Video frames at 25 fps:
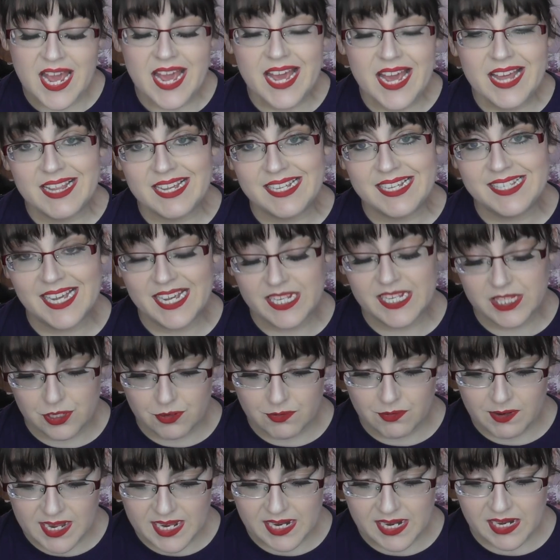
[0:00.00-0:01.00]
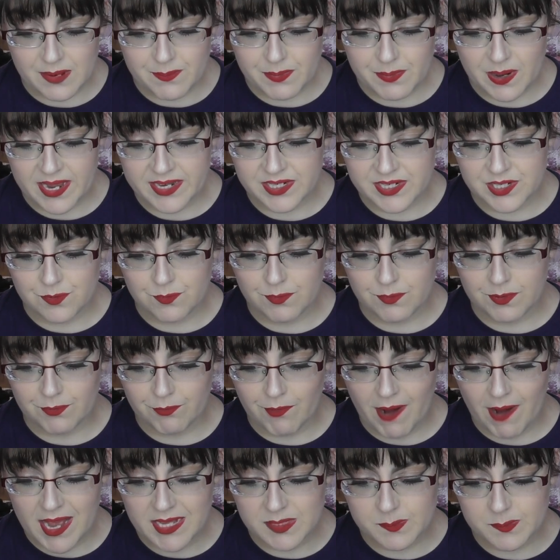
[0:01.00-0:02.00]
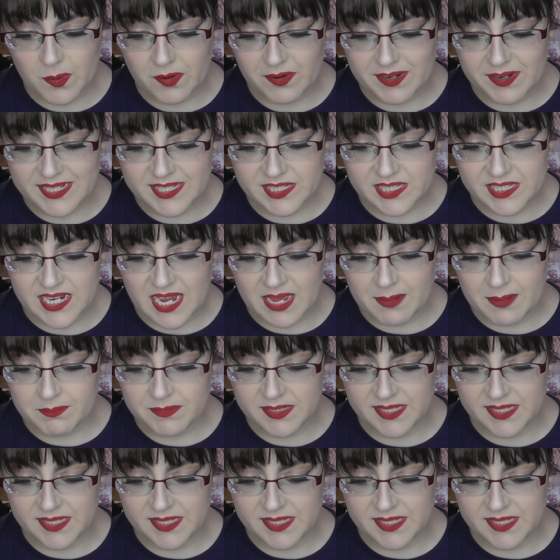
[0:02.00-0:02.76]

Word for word: They say it's uniquely blended with raspberry stem